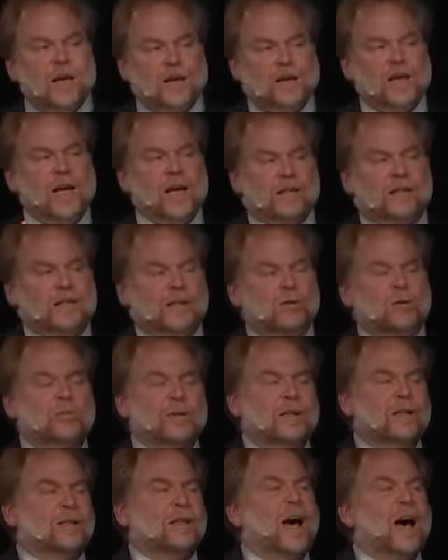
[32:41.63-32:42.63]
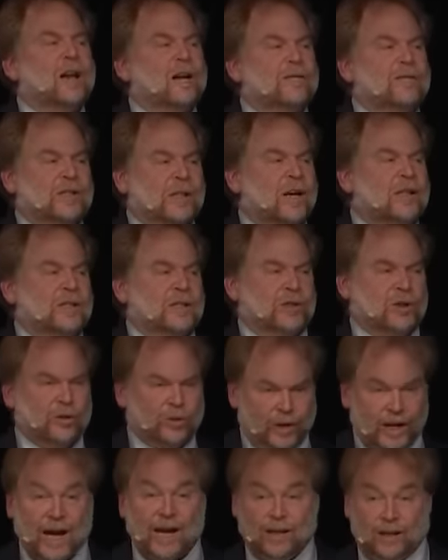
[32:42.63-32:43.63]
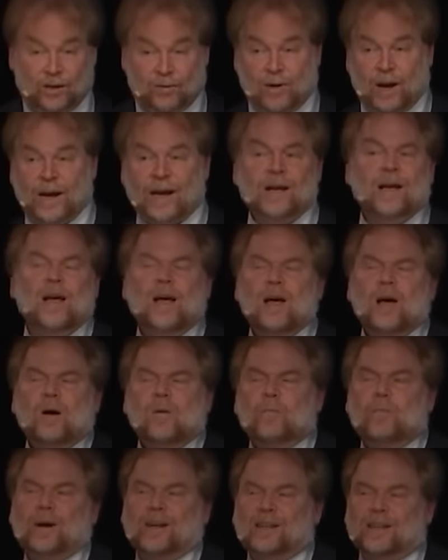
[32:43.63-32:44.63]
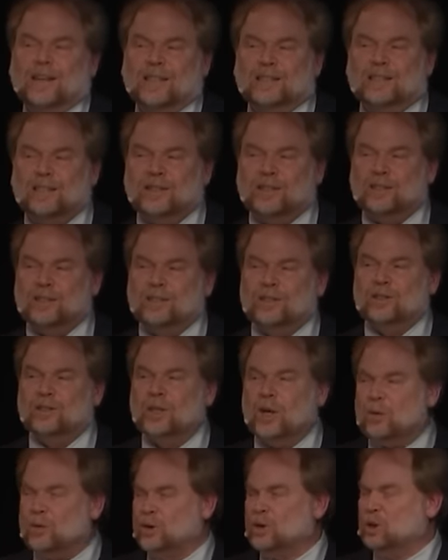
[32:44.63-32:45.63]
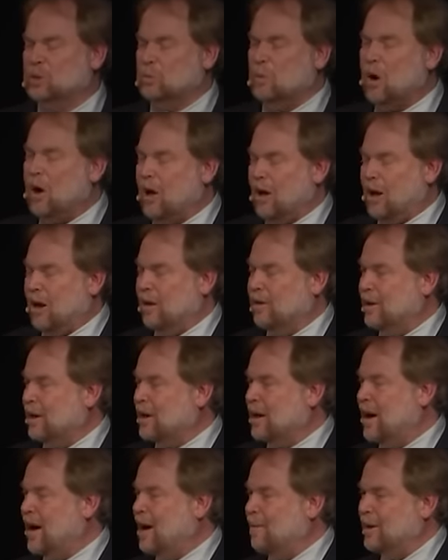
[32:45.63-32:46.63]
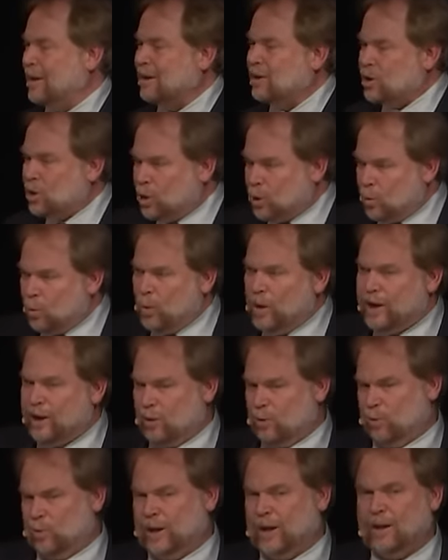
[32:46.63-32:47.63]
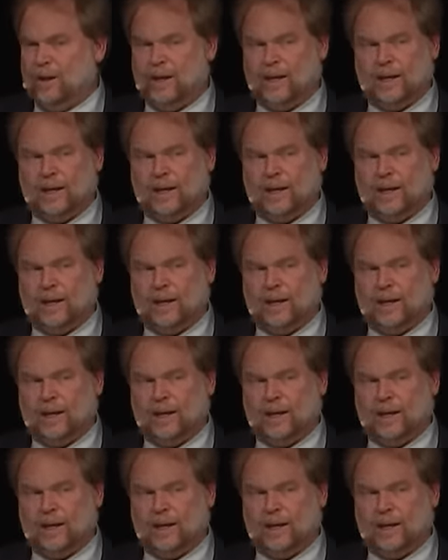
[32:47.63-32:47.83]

yes, there would be a lot of dust created, right? But it's so small, the comet, would it really